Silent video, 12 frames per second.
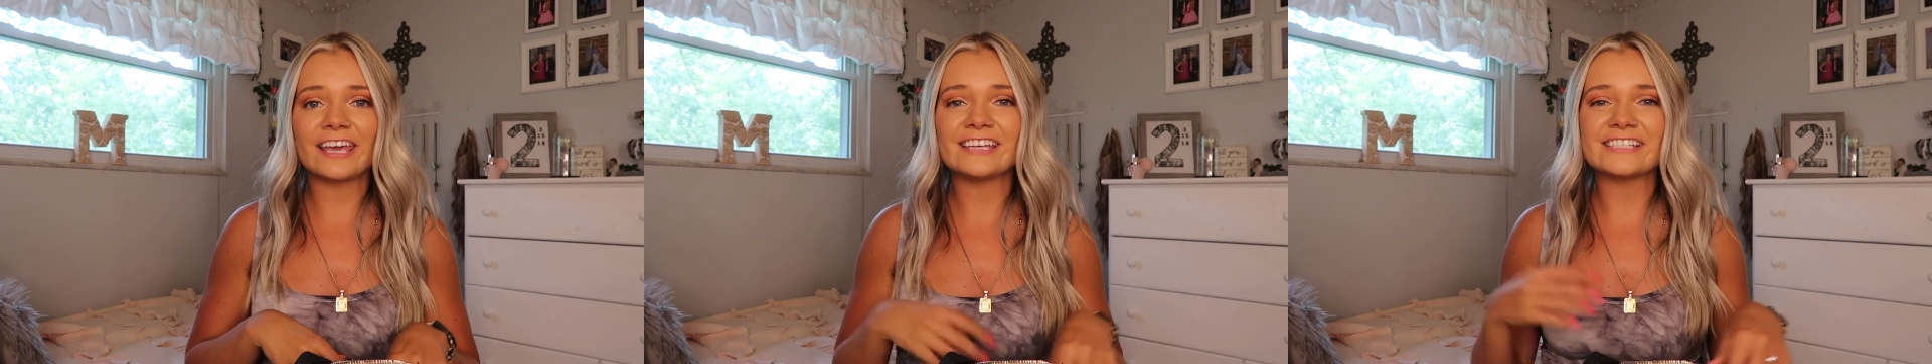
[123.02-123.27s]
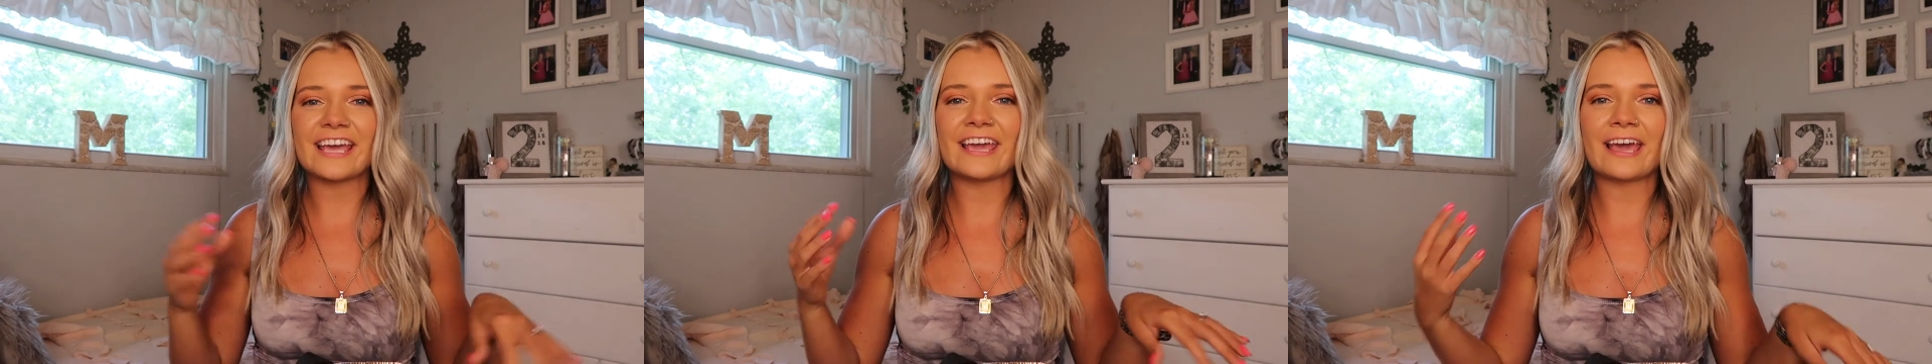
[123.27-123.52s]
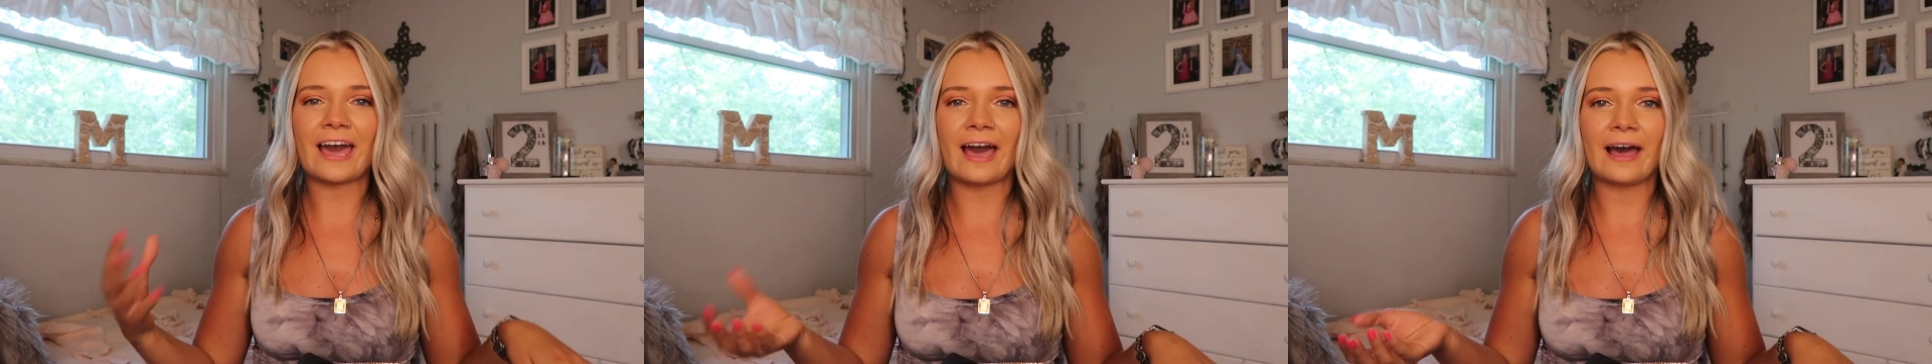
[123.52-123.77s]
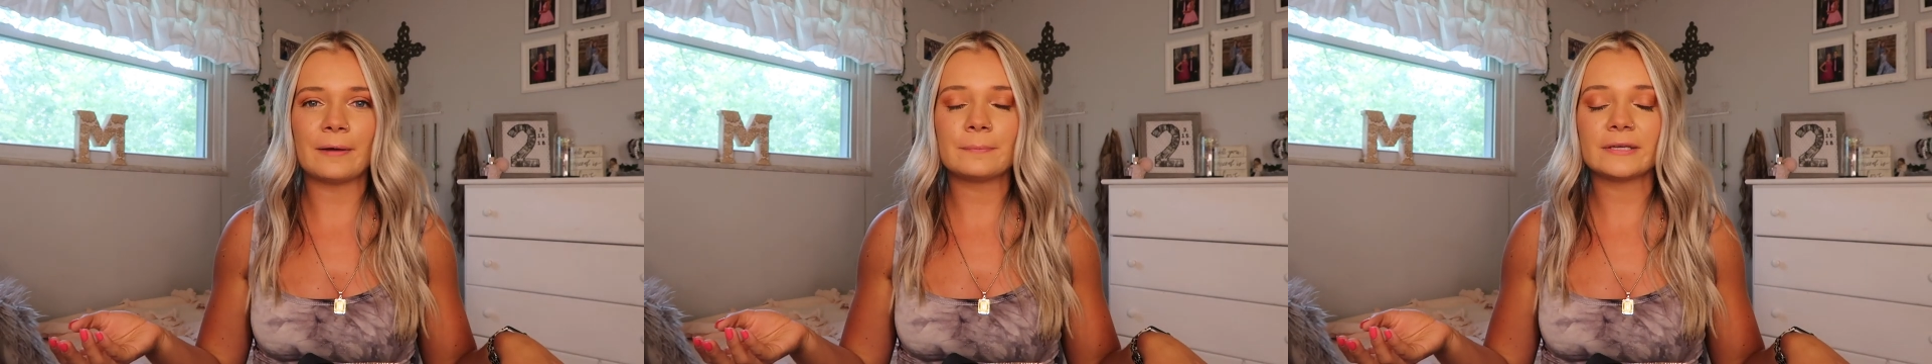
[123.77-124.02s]
is a
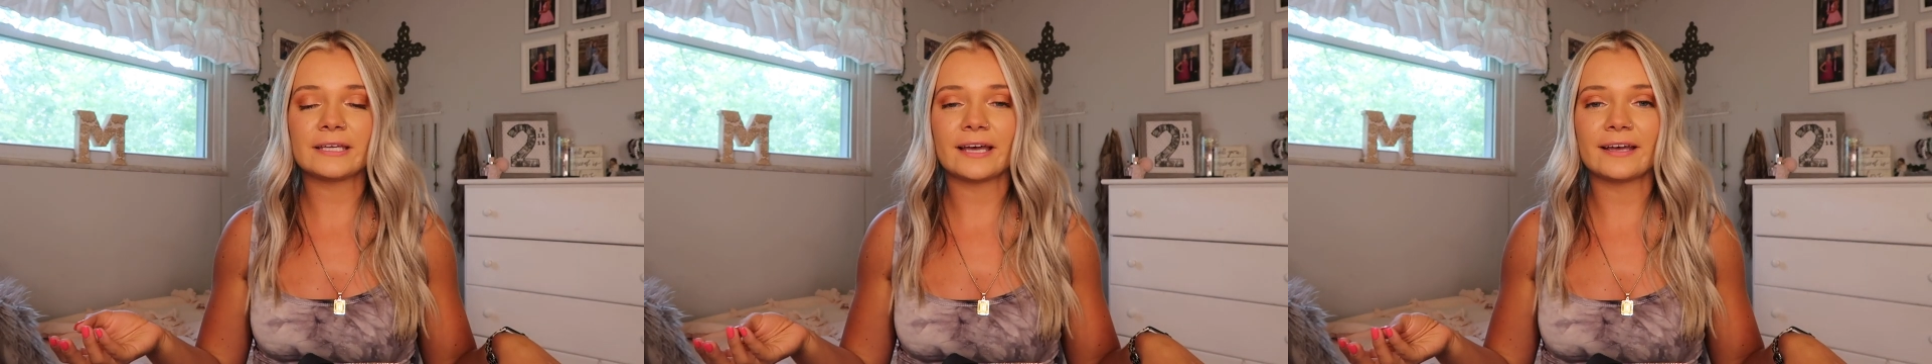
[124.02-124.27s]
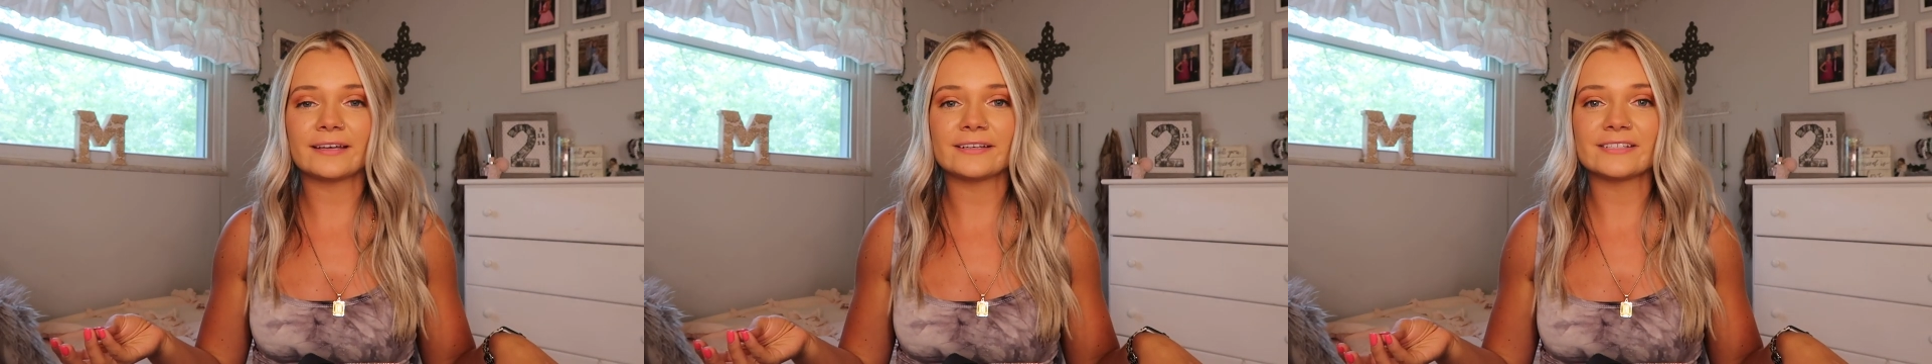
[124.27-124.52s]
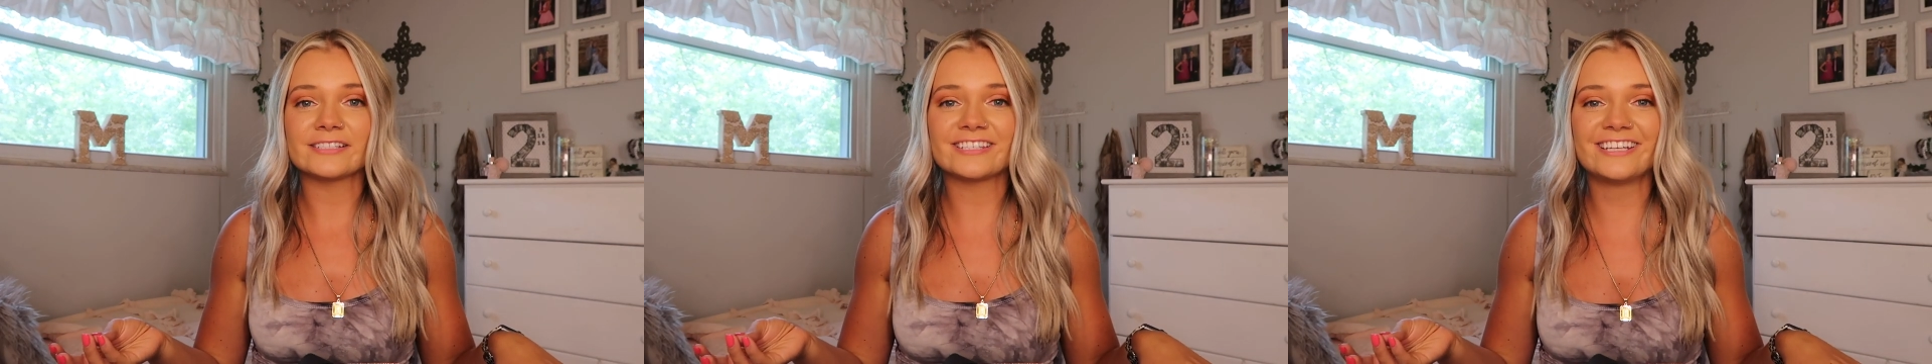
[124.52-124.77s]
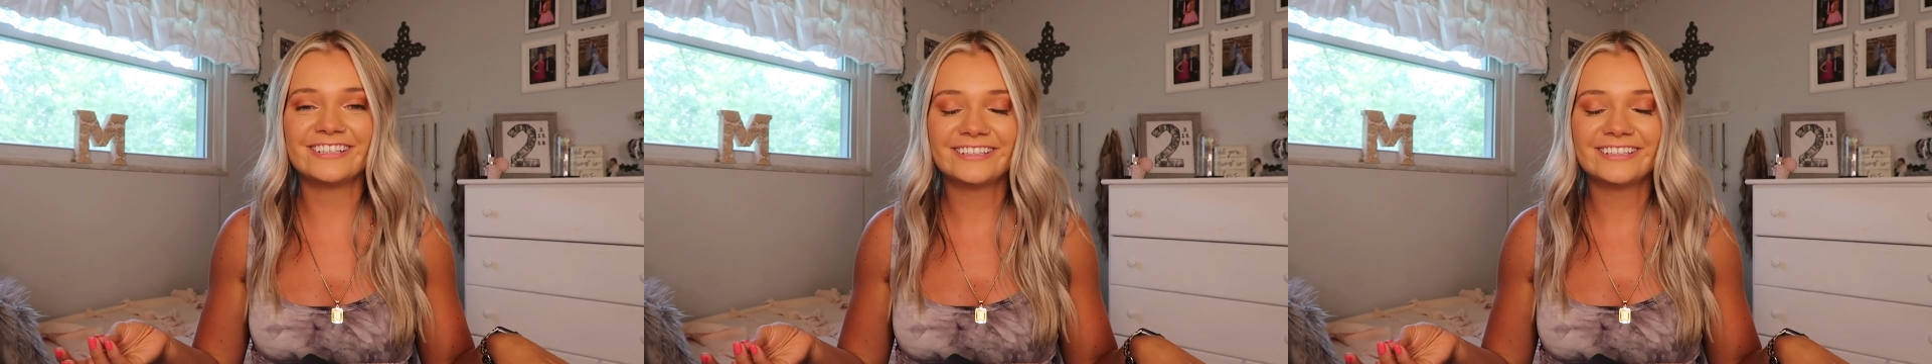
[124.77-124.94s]
hat because